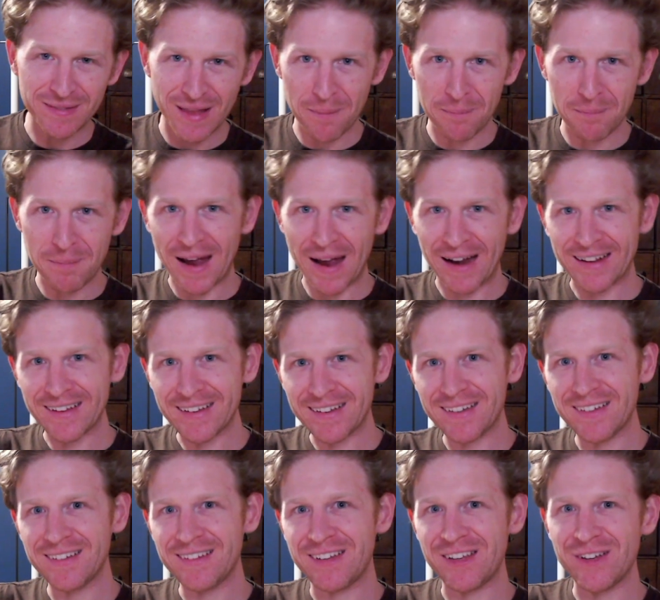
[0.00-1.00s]
that
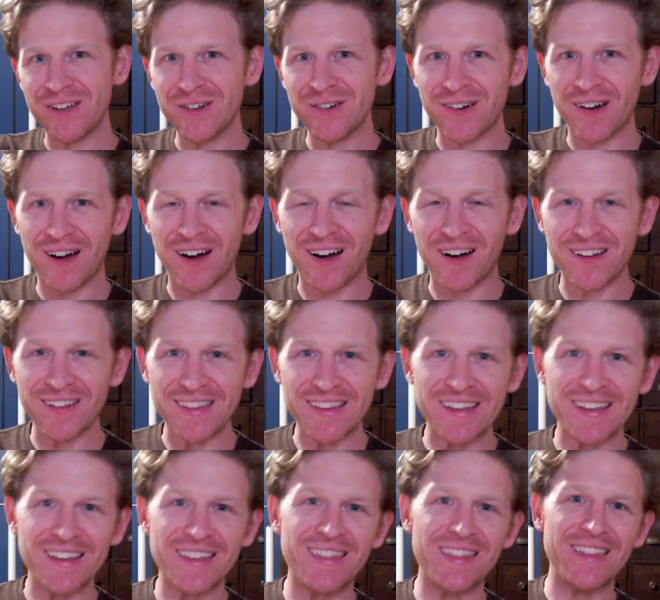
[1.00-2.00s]
Matic to you on
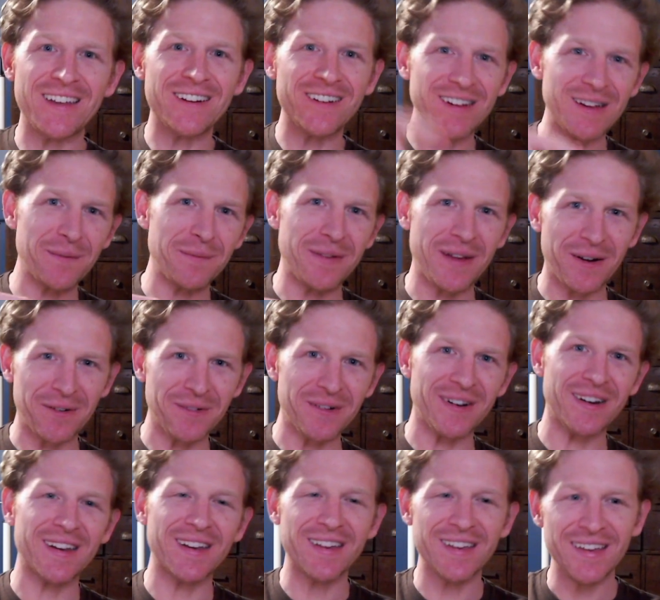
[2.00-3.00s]
the Ethereum network.